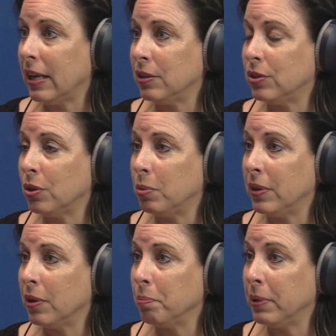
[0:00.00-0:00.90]
And so
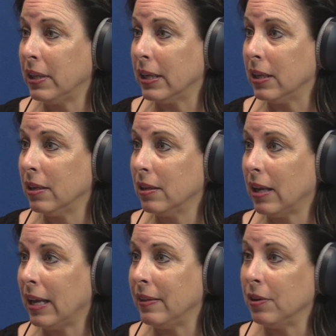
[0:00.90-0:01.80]
when they're billing
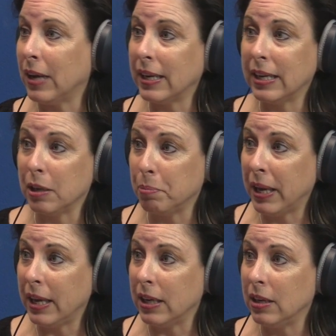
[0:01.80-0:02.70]
and they're not getting
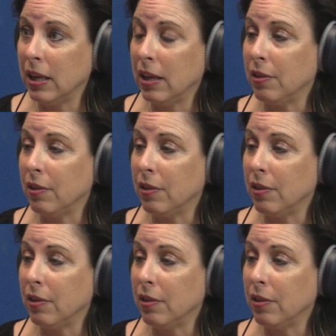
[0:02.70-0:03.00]
paid,